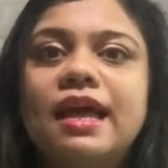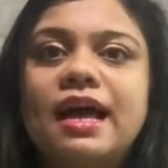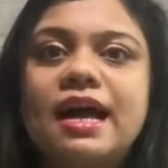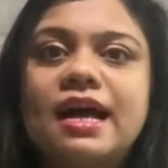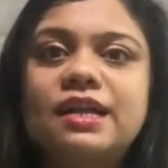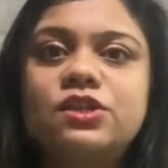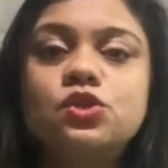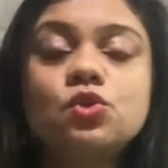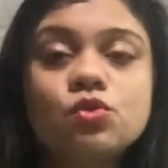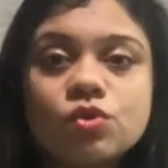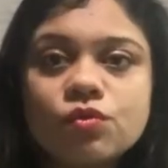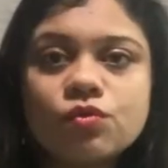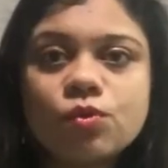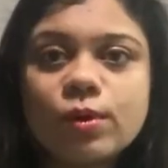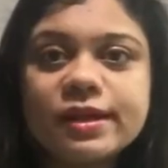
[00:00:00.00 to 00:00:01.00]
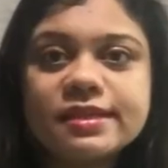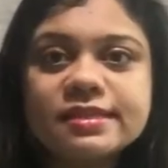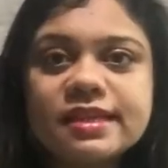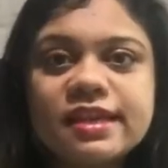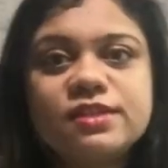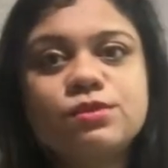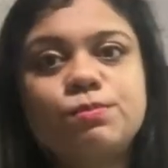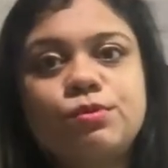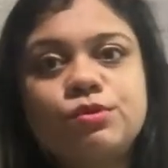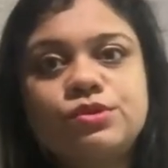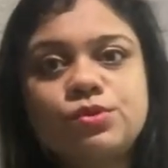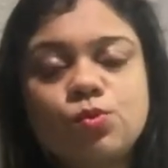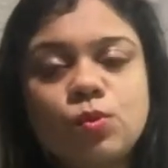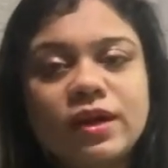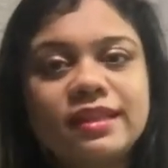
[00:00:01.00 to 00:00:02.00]
and tone of voice as opposed
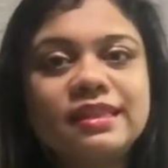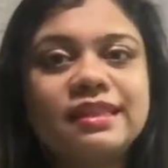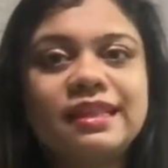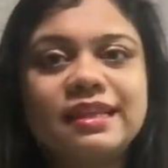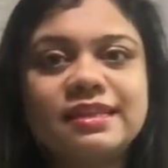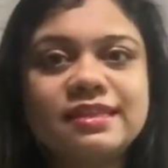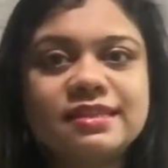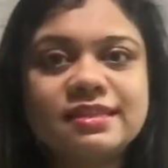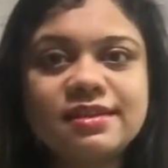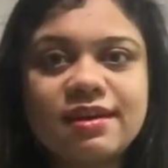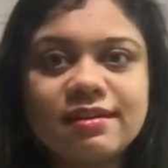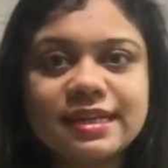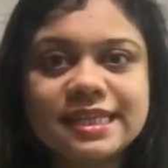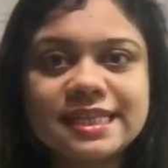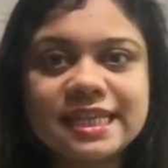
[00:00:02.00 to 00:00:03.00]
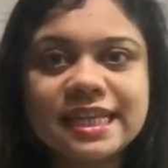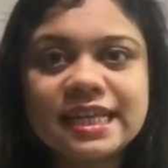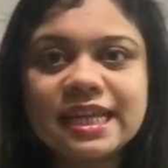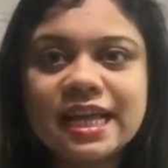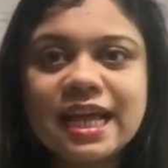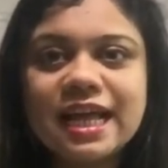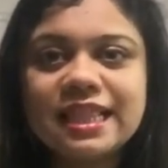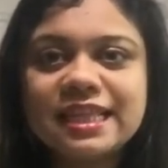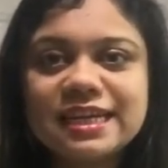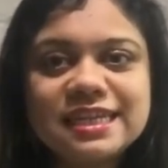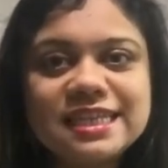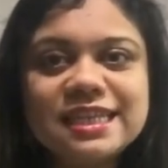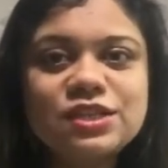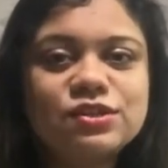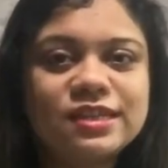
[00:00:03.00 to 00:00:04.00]
to one that is targeting
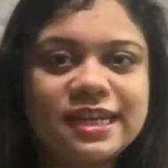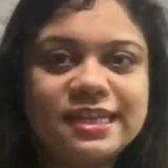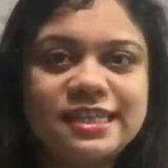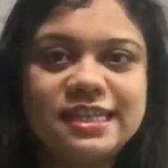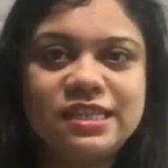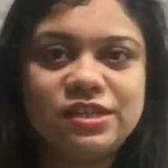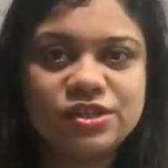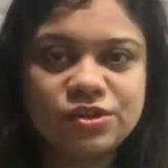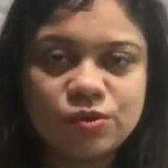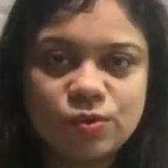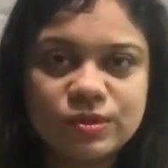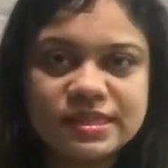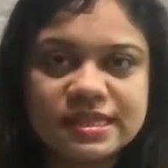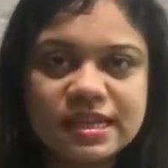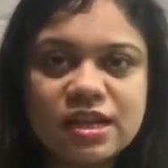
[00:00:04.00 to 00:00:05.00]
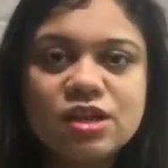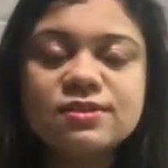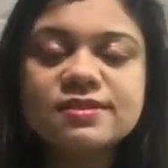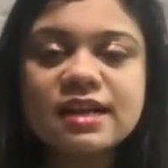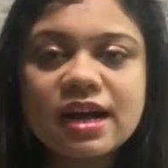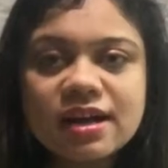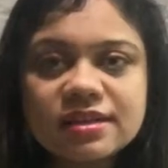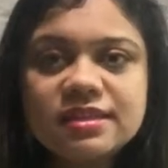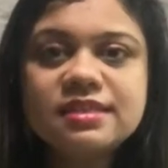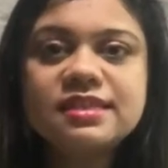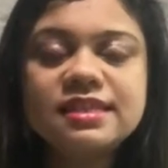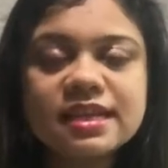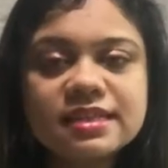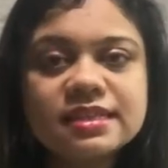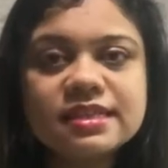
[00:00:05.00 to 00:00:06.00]
13 to 19-year-olds. So
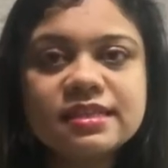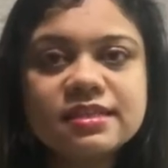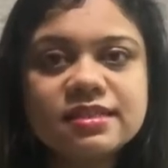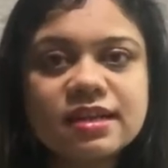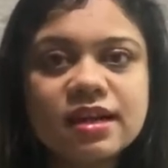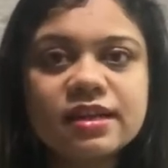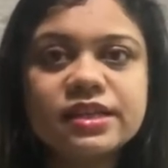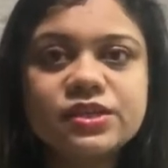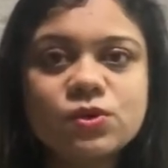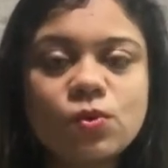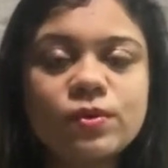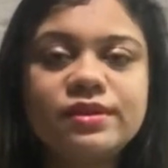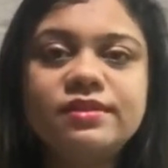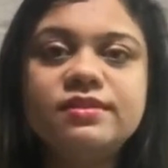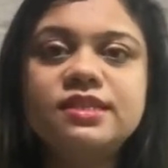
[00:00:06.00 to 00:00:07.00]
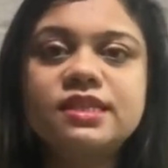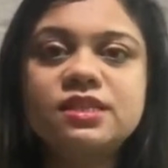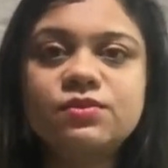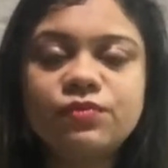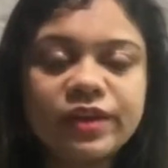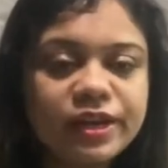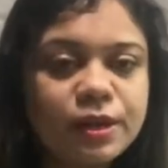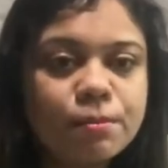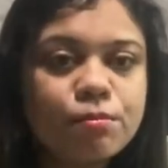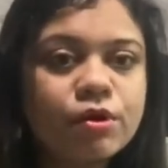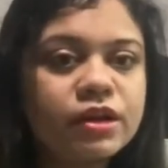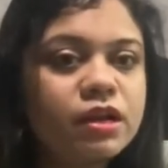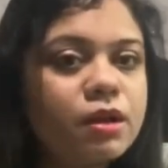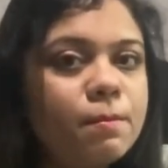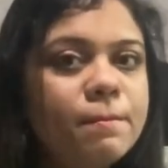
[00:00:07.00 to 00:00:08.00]
understanding the target audience is very
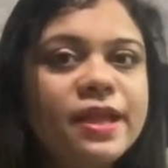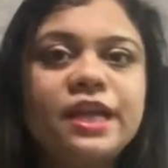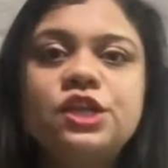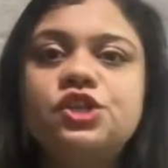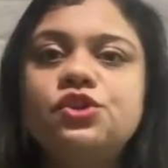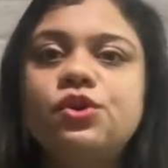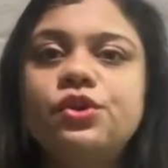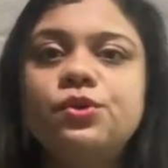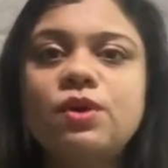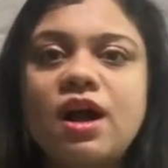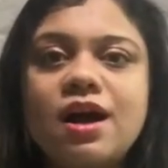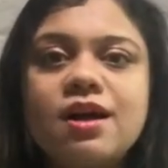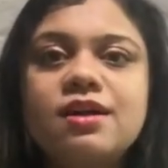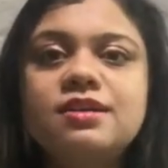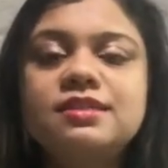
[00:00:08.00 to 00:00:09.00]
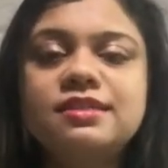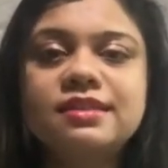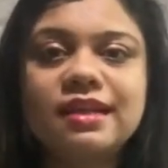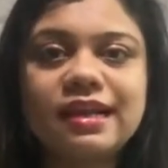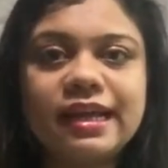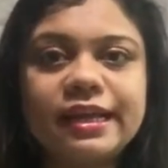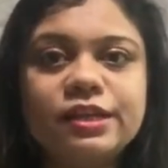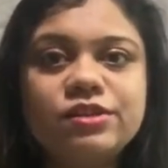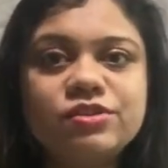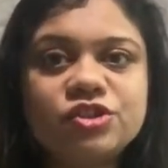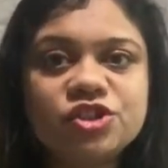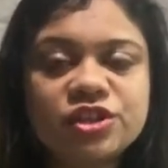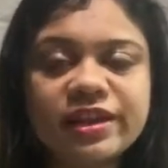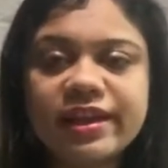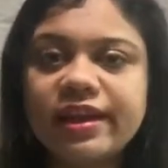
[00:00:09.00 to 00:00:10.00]
important. Make sure you ask the client to
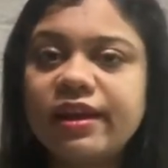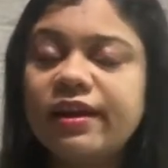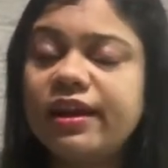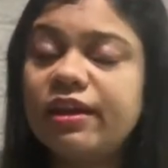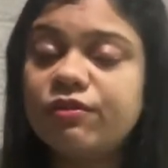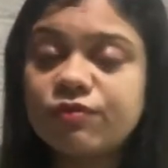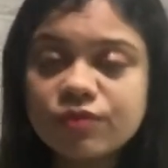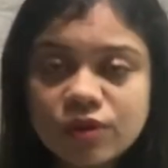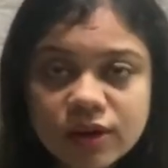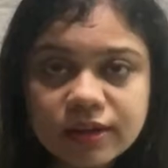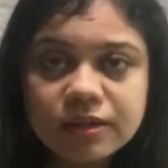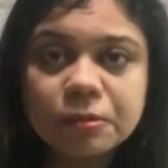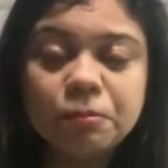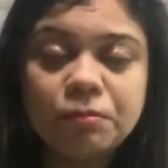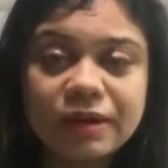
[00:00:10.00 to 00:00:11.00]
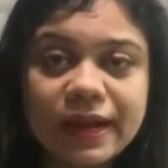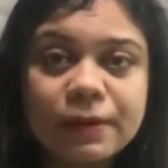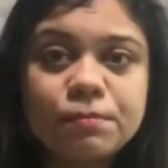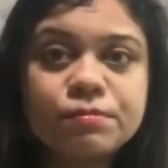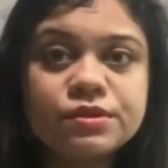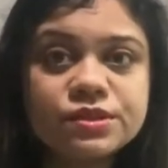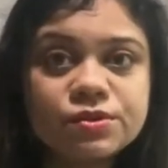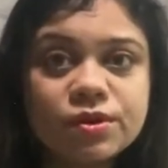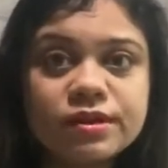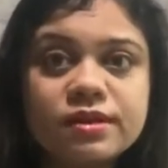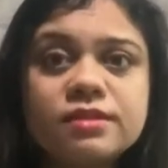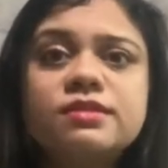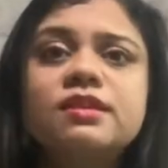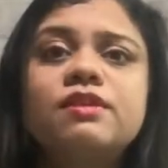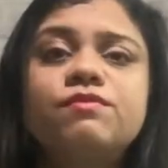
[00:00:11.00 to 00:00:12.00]
share, if not the brand
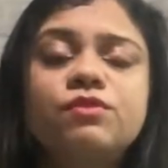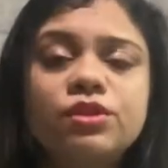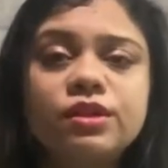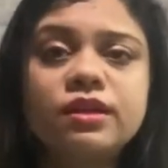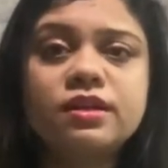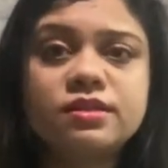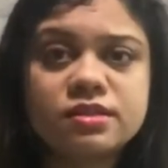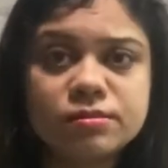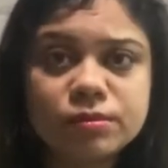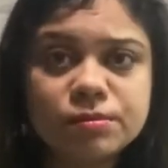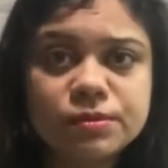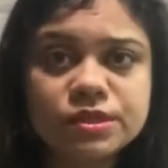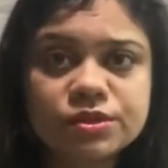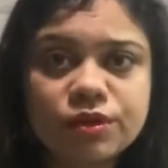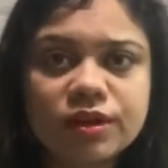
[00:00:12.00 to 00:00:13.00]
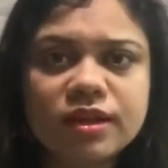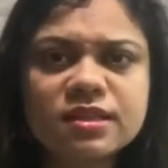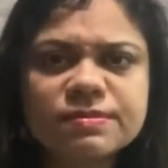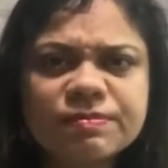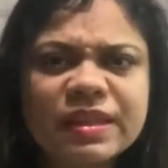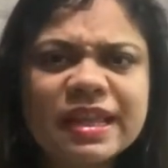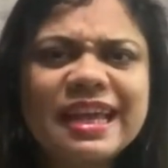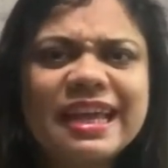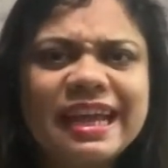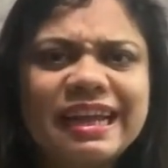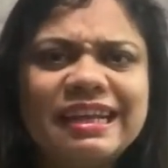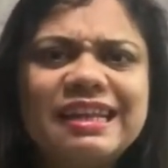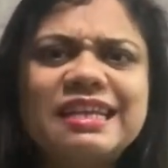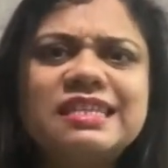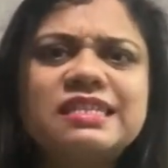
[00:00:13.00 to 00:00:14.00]
personas, if not the customer personas,
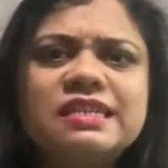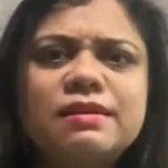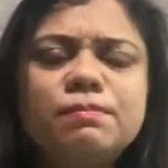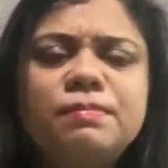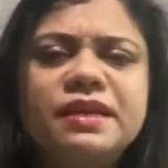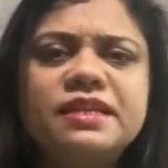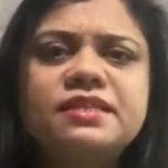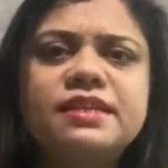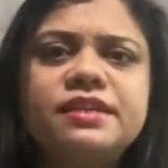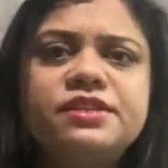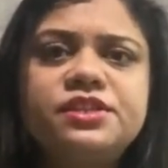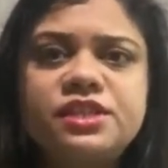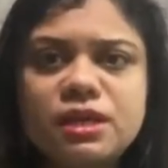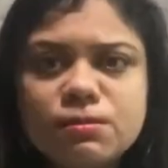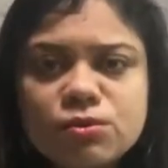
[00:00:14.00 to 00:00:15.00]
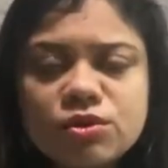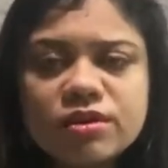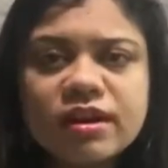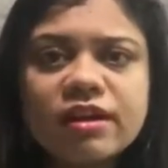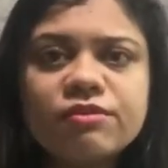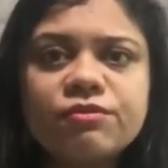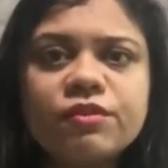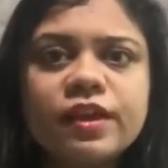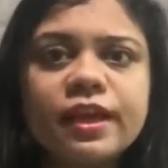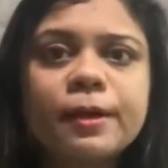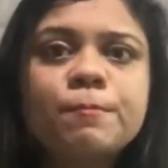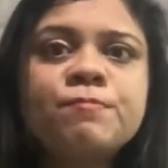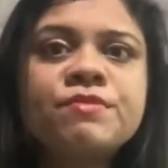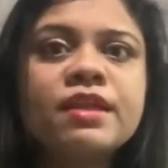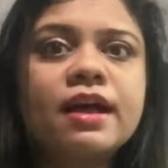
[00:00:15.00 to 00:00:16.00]
at least a basic demographic
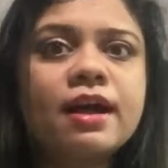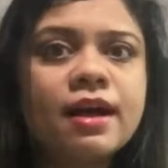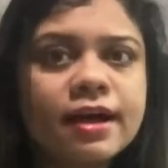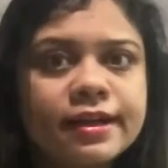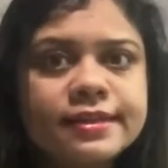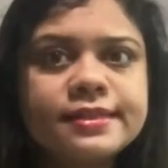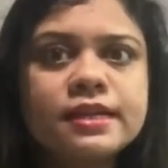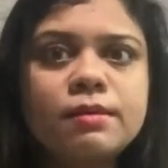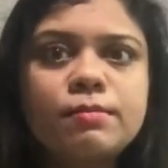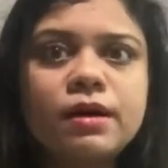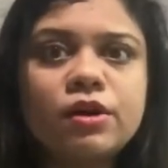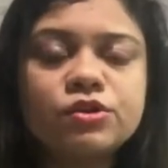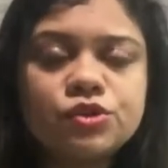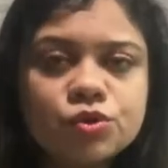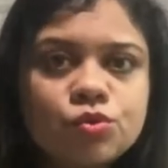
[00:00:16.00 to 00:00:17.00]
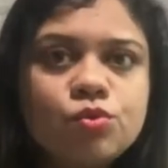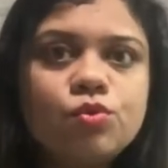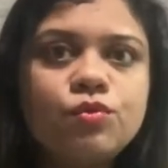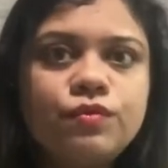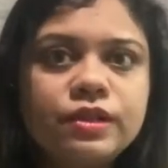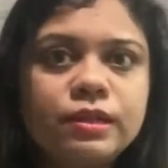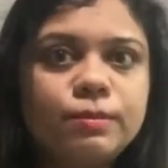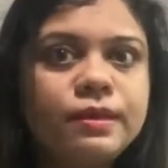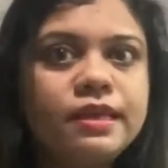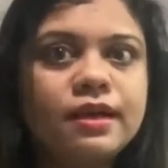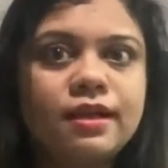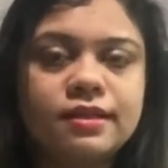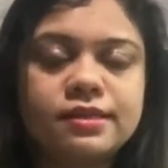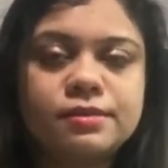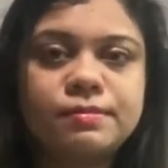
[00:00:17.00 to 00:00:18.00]
idea about who will be
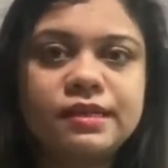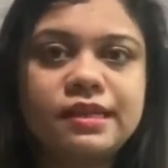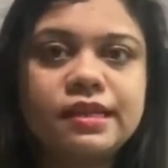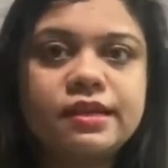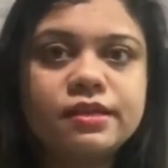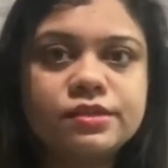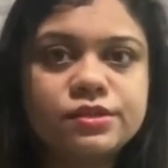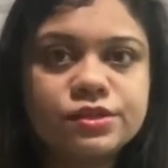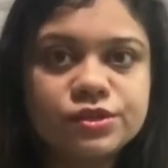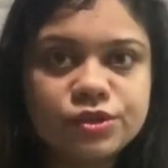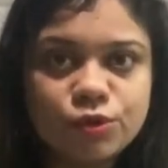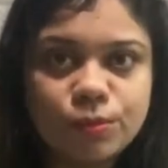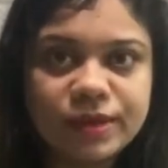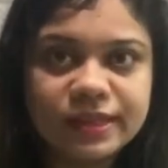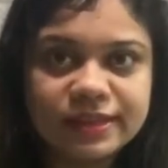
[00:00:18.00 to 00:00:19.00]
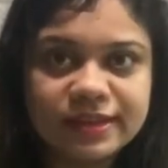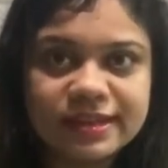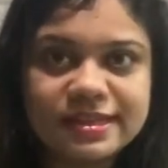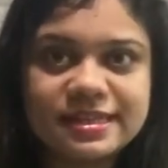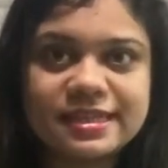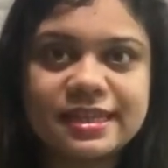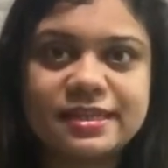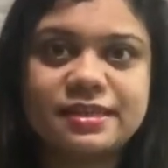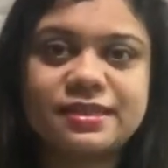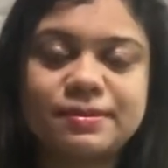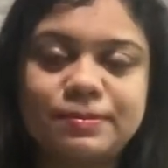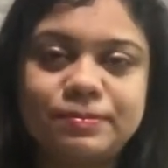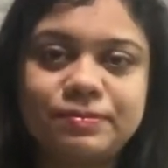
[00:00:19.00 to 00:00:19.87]
ultimately consuming the content.